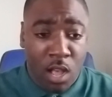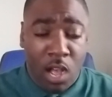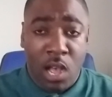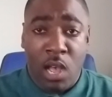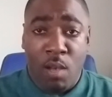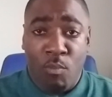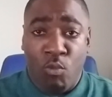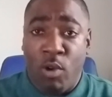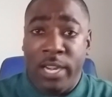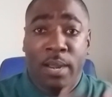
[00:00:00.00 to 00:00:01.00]

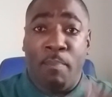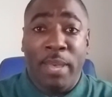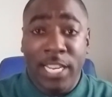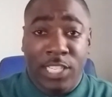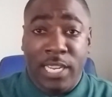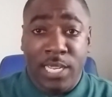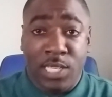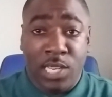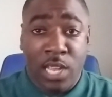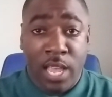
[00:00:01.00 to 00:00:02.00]
one of the
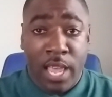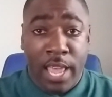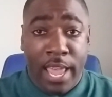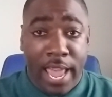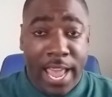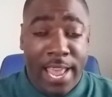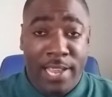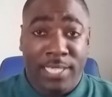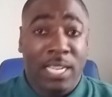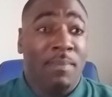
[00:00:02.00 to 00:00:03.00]
benches, and
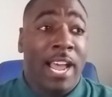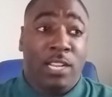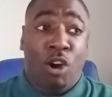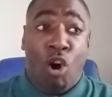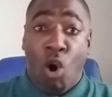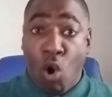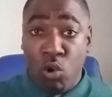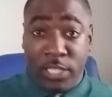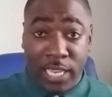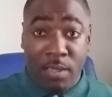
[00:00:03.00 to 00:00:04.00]
it seemed like the
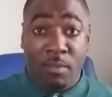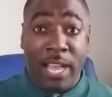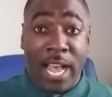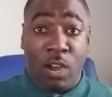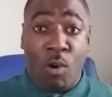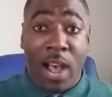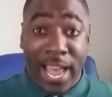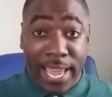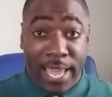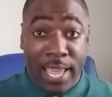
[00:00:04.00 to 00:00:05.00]
whole team got
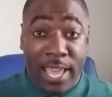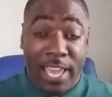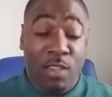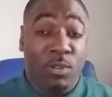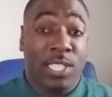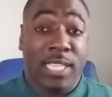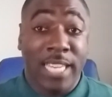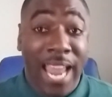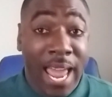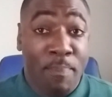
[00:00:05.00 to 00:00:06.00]
quiet. He was
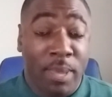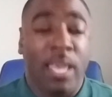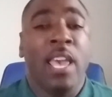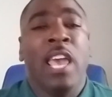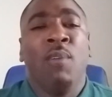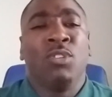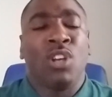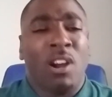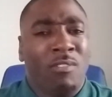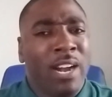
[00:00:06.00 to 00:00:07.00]
snapping. He was
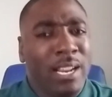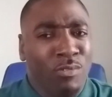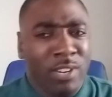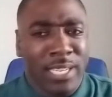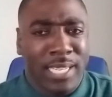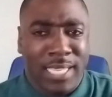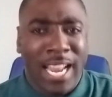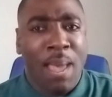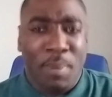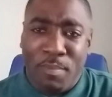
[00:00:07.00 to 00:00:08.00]
already really
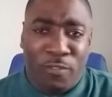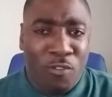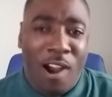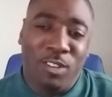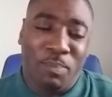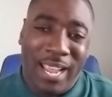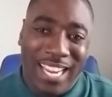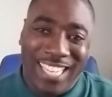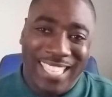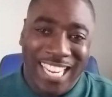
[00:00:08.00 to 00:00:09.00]
snapping before I was
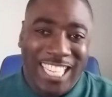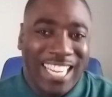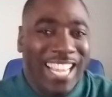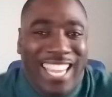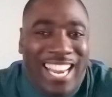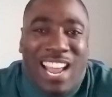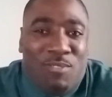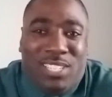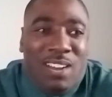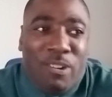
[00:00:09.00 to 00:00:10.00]
paying attention. Again, I
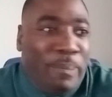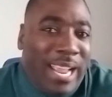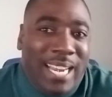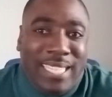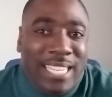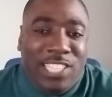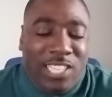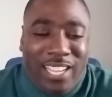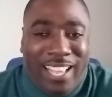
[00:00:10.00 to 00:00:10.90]
was never paying attention.